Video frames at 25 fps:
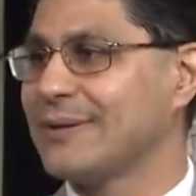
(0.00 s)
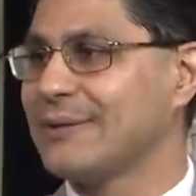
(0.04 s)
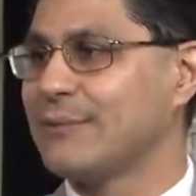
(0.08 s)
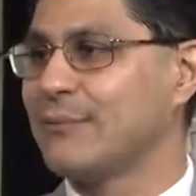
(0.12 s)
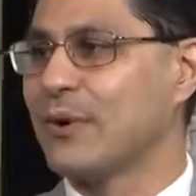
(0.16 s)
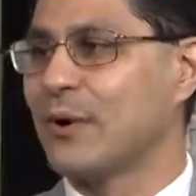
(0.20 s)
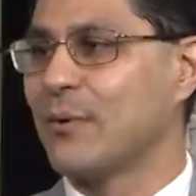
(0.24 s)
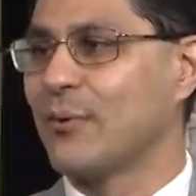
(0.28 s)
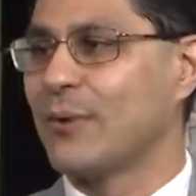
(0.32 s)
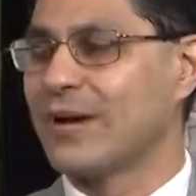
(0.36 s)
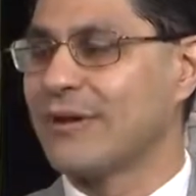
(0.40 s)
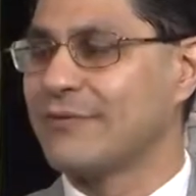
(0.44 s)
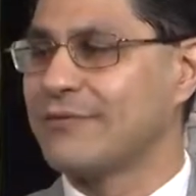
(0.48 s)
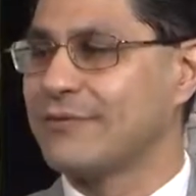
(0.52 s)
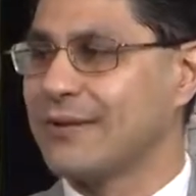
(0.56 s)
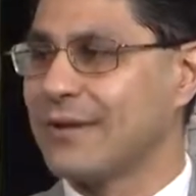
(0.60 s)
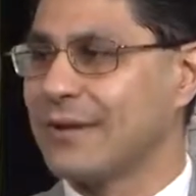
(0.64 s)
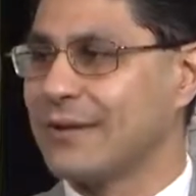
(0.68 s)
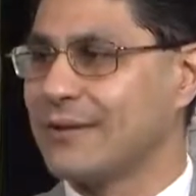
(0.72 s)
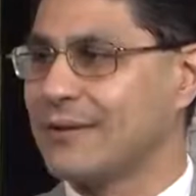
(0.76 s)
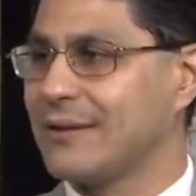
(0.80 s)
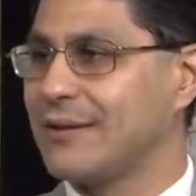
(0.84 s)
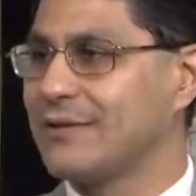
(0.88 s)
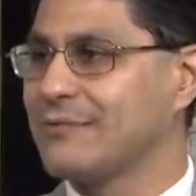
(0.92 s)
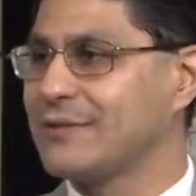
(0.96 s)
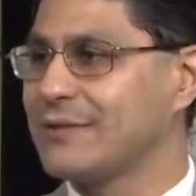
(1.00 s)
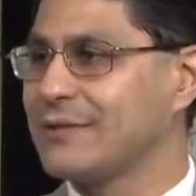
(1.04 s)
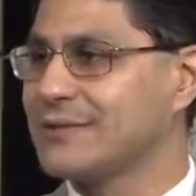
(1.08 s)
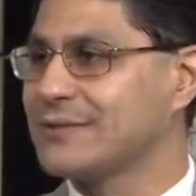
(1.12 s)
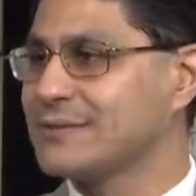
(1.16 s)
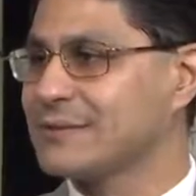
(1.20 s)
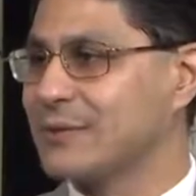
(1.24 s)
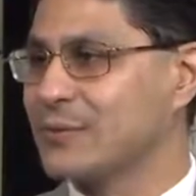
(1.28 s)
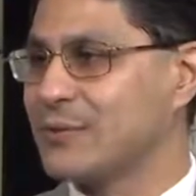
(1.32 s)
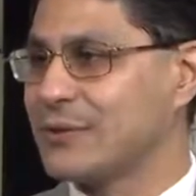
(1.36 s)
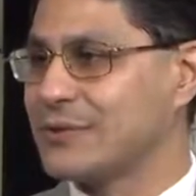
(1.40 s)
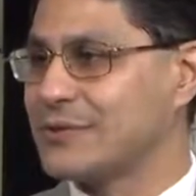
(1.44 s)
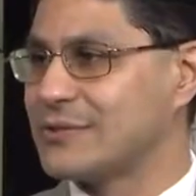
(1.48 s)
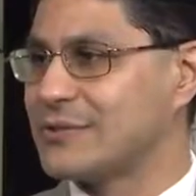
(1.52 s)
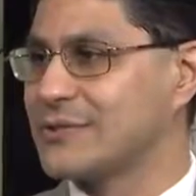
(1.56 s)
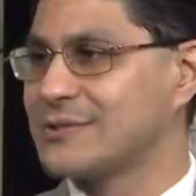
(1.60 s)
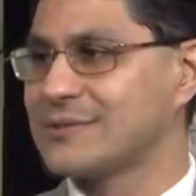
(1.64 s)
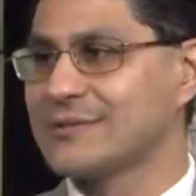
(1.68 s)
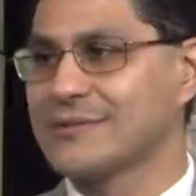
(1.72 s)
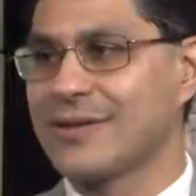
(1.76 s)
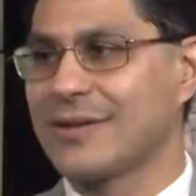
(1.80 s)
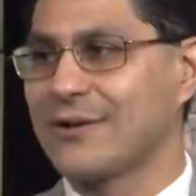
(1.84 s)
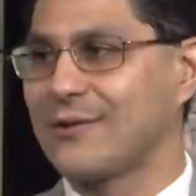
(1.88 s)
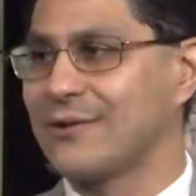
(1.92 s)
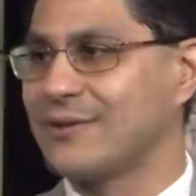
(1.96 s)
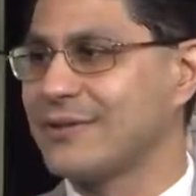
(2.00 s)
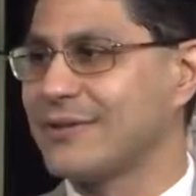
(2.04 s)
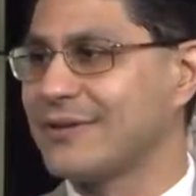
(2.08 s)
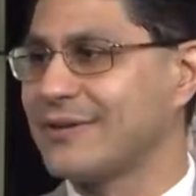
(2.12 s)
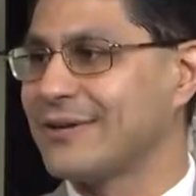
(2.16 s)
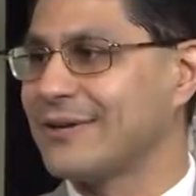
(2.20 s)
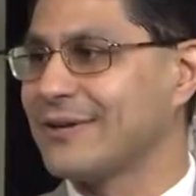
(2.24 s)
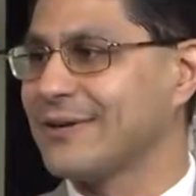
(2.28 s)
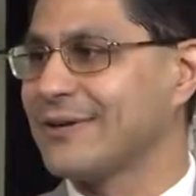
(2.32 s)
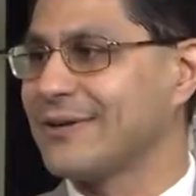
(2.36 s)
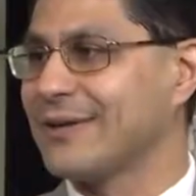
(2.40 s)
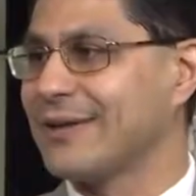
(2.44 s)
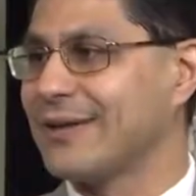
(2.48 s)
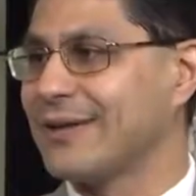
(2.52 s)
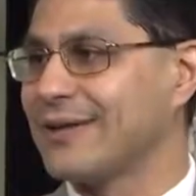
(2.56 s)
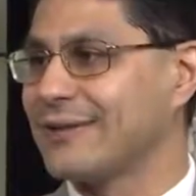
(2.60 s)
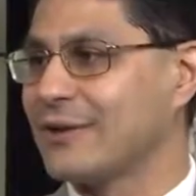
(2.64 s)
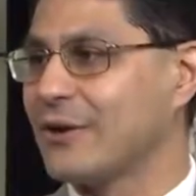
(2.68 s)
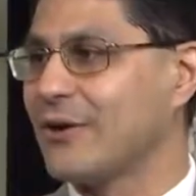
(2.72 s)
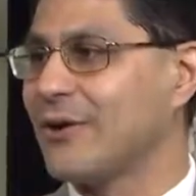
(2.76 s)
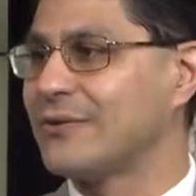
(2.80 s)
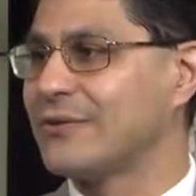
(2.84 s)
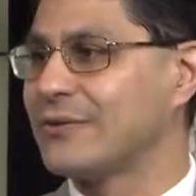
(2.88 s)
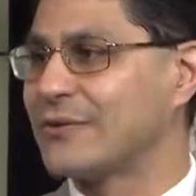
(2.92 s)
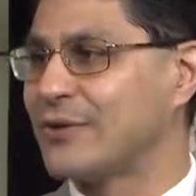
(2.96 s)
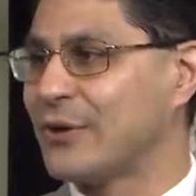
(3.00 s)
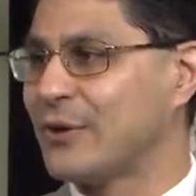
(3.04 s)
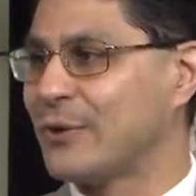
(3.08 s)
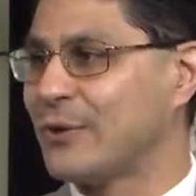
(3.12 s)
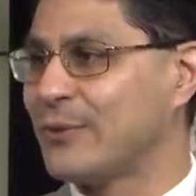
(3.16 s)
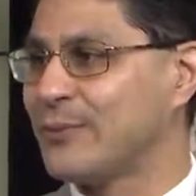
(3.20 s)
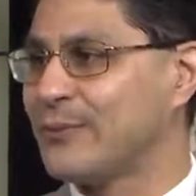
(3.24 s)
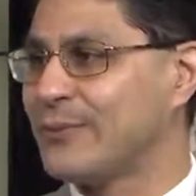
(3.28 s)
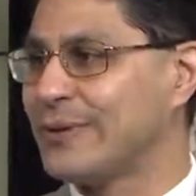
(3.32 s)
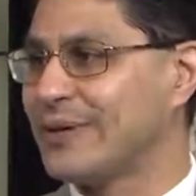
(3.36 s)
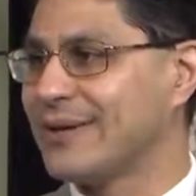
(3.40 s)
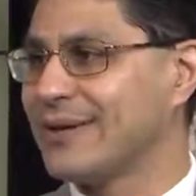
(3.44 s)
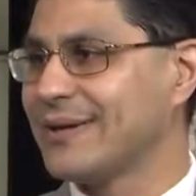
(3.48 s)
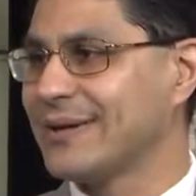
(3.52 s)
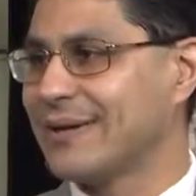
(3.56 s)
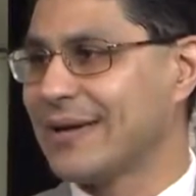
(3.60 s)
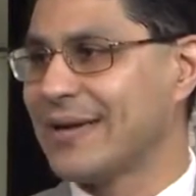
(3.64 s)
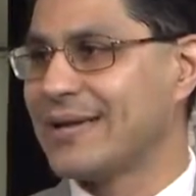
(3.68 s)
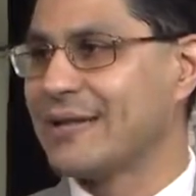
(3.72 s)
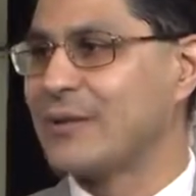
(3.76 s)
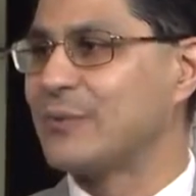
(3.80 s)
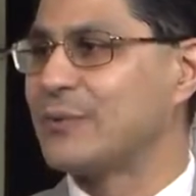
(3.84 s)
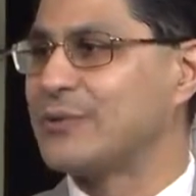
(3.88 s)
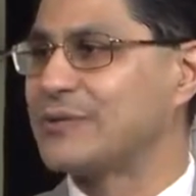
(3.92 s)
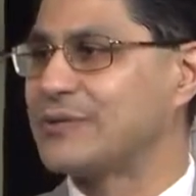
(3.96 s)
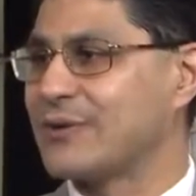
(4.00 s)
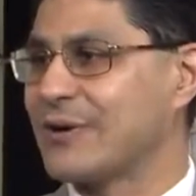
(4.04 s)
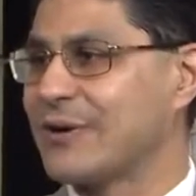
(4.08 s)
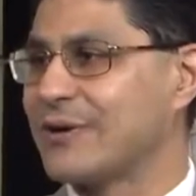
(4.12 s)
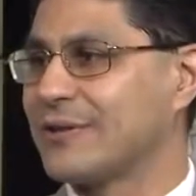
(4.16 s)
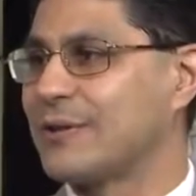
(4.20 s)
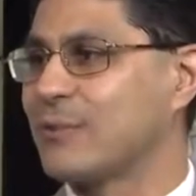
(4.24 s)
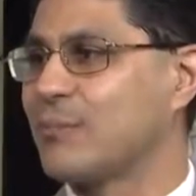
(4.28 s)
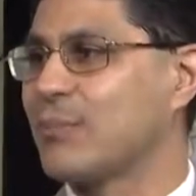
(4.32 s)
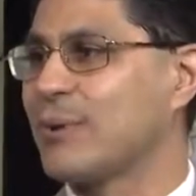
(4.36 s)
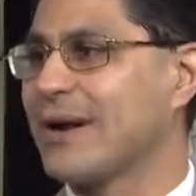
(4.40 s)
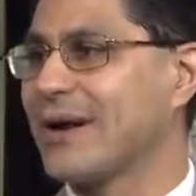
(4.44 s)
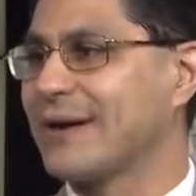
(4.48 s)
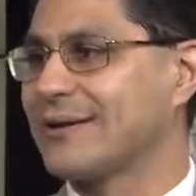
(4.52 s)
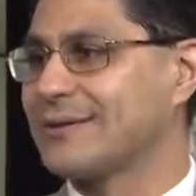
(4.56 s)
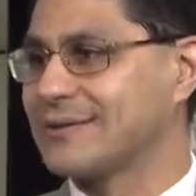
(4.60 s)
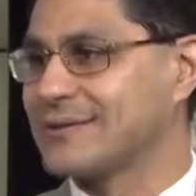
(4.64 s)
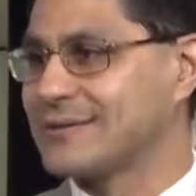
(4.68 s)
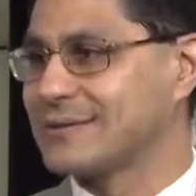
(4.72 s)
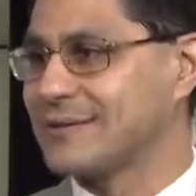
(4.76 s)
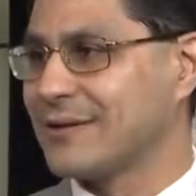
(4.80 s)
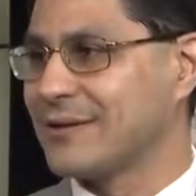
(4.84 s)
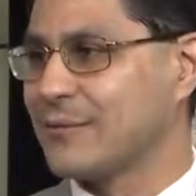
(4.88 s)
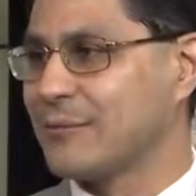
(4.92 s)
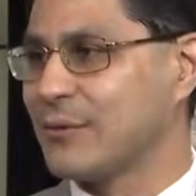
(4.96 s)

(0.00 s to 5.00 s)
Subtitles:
My wife and I loved it, so we just settled here and called it home, and then we started the practice here.